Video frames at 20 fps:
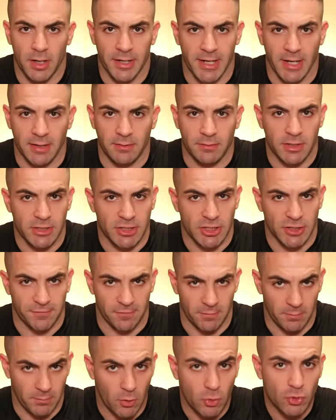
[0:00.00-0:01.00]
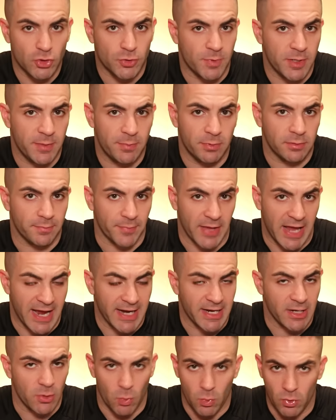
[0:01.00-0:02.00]
Again, this is for most people,
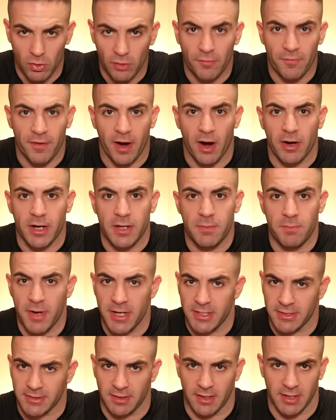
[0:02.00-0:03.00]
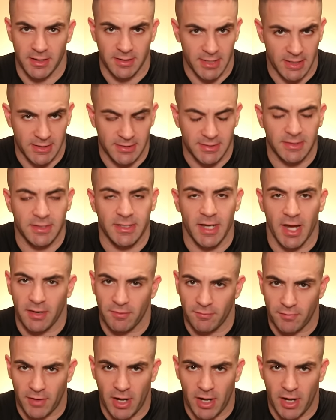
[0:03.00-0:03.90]
and it will vary based on intensity and